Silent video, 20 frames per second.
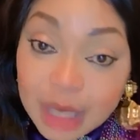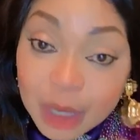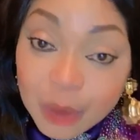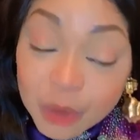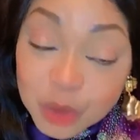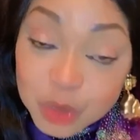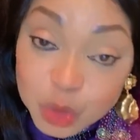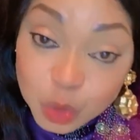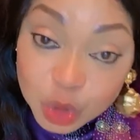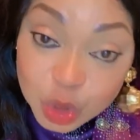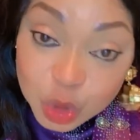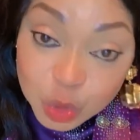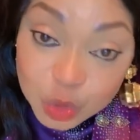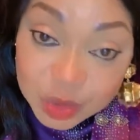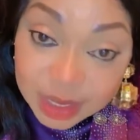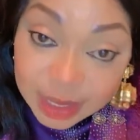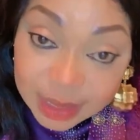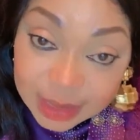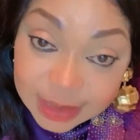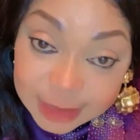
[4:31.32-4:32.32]
that was what
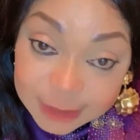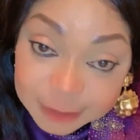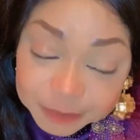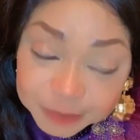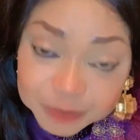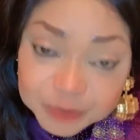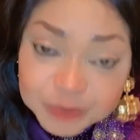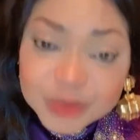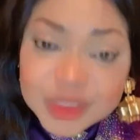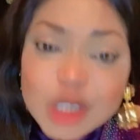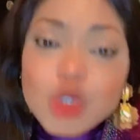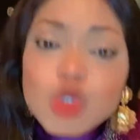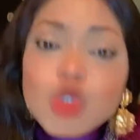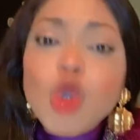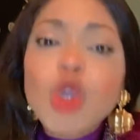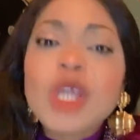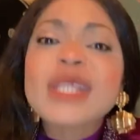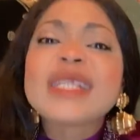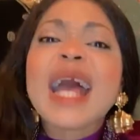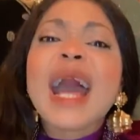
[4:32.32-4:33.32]
we heard.
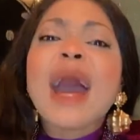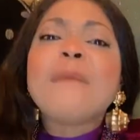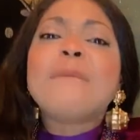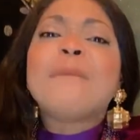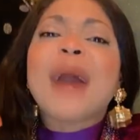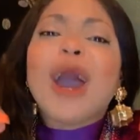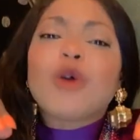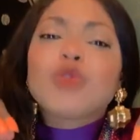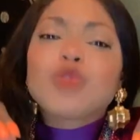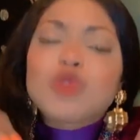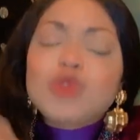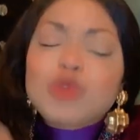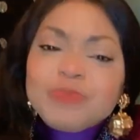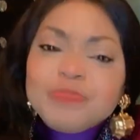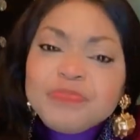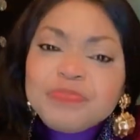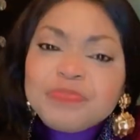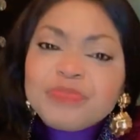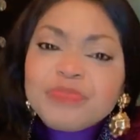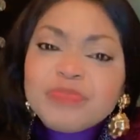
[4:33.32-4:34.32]
So it's about
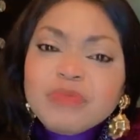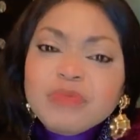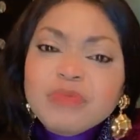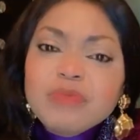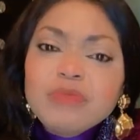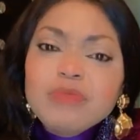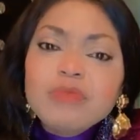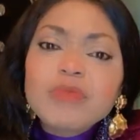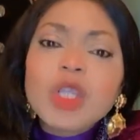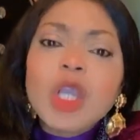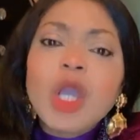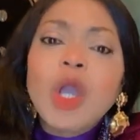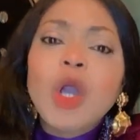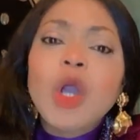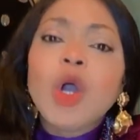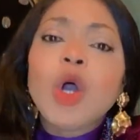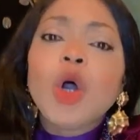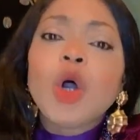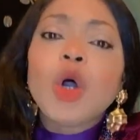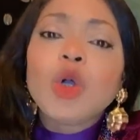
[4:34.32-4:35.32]

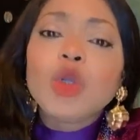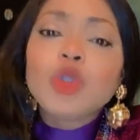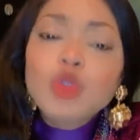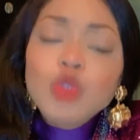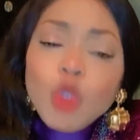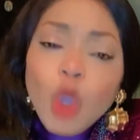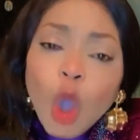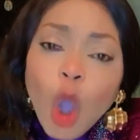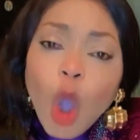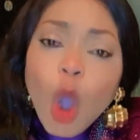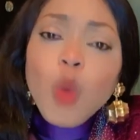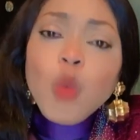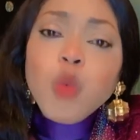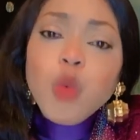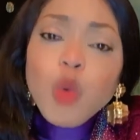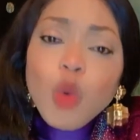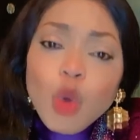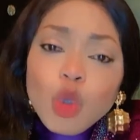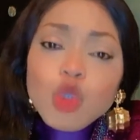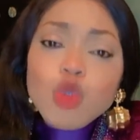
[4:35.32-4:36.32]
know
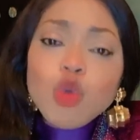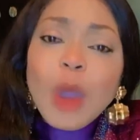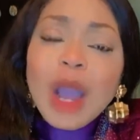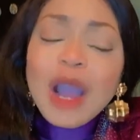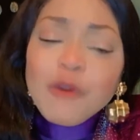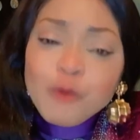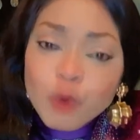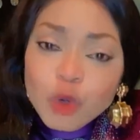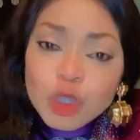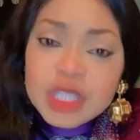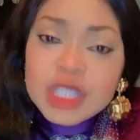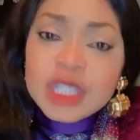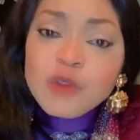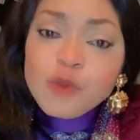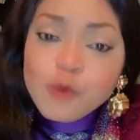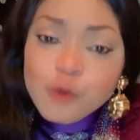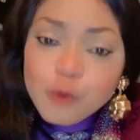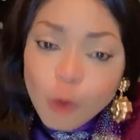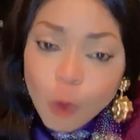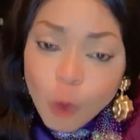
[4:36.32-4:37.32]
who you are
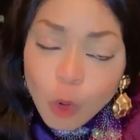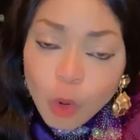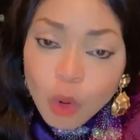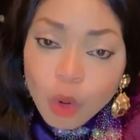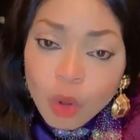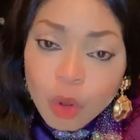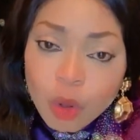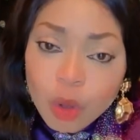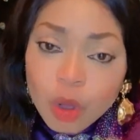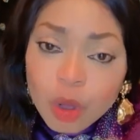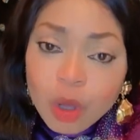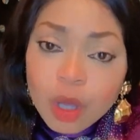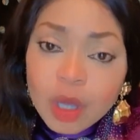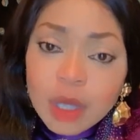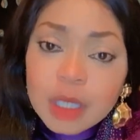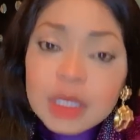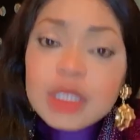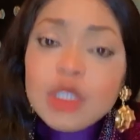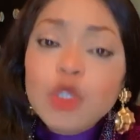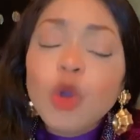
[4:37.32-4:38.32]
voting for.
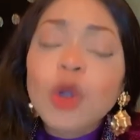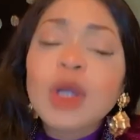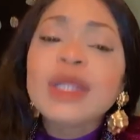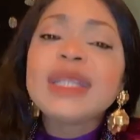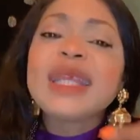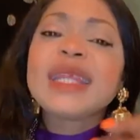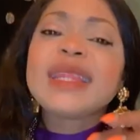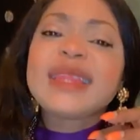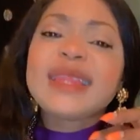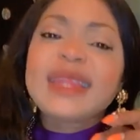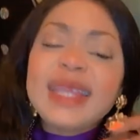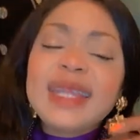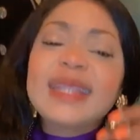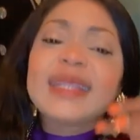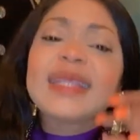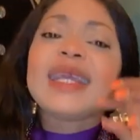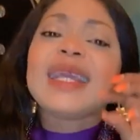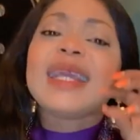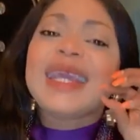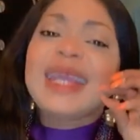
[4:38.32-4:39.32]
The only
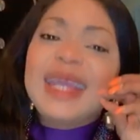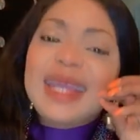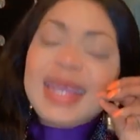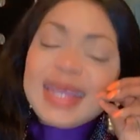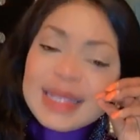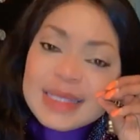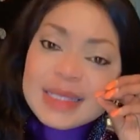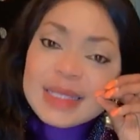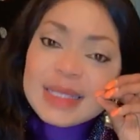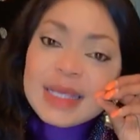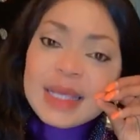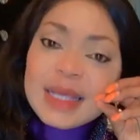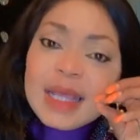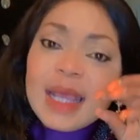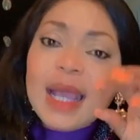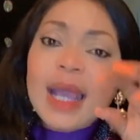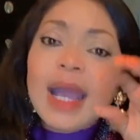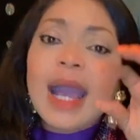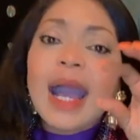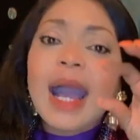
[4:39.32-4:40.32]
thing is,
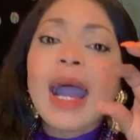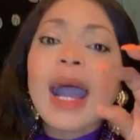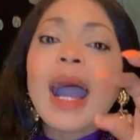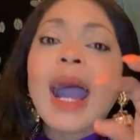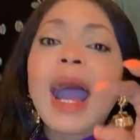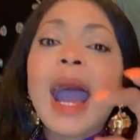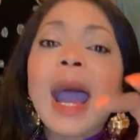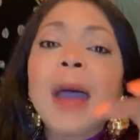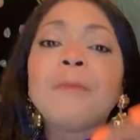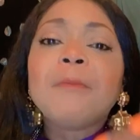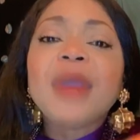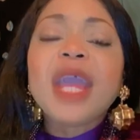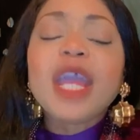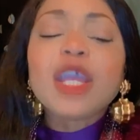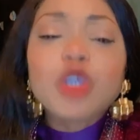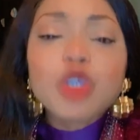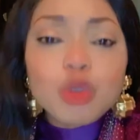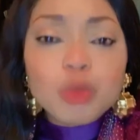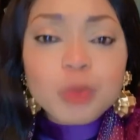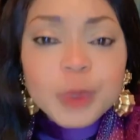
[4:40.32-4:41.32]
I
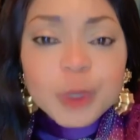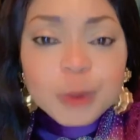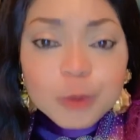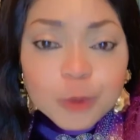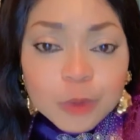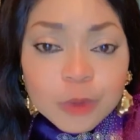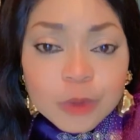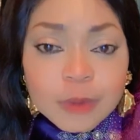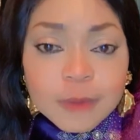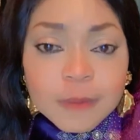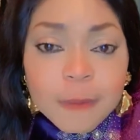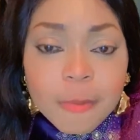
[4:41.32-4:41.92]
beg you people,